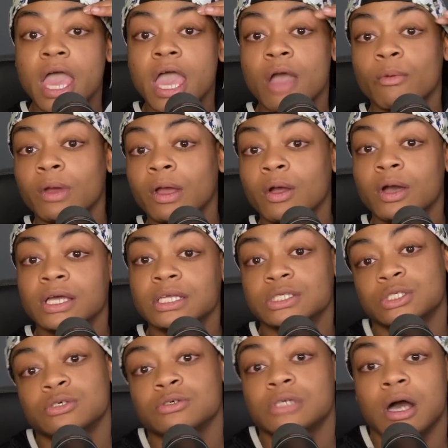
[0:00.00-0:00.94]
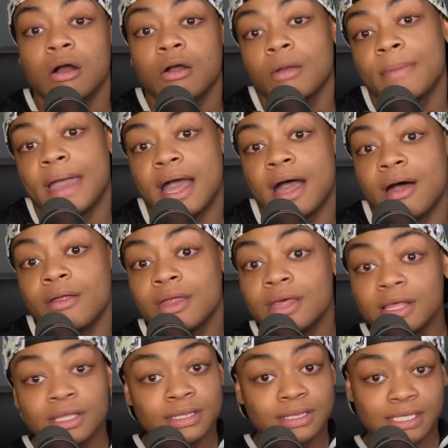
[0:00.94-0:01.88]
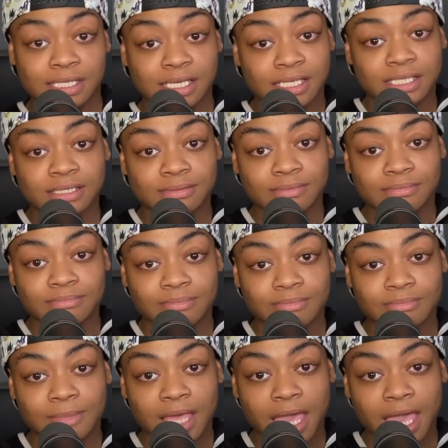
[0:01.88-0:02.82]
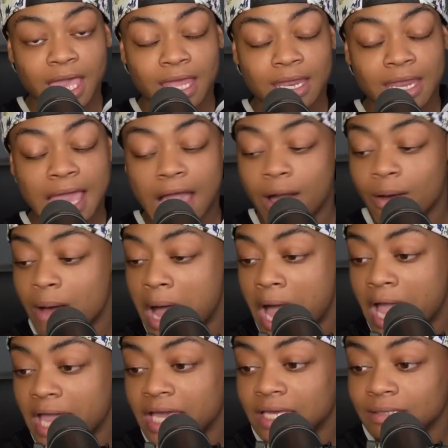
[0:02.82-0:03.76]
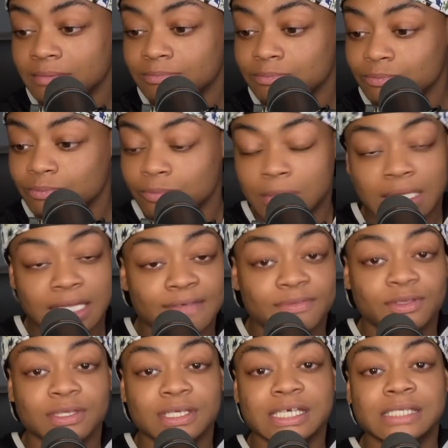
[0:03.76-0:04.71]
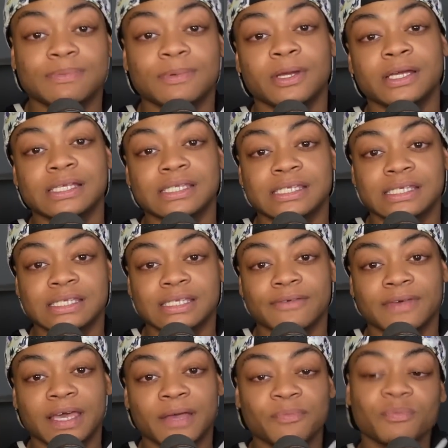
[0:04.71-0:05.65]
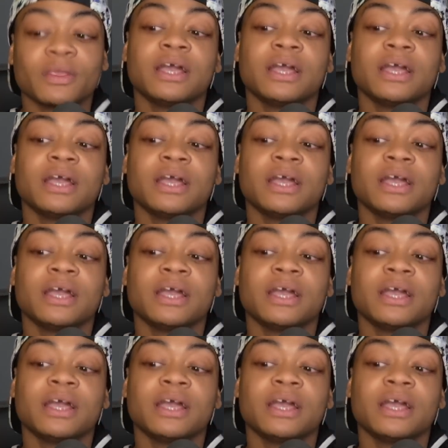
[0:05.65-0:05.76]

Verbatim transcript: And we're going to talk about the season and how I lived through the experiences of it.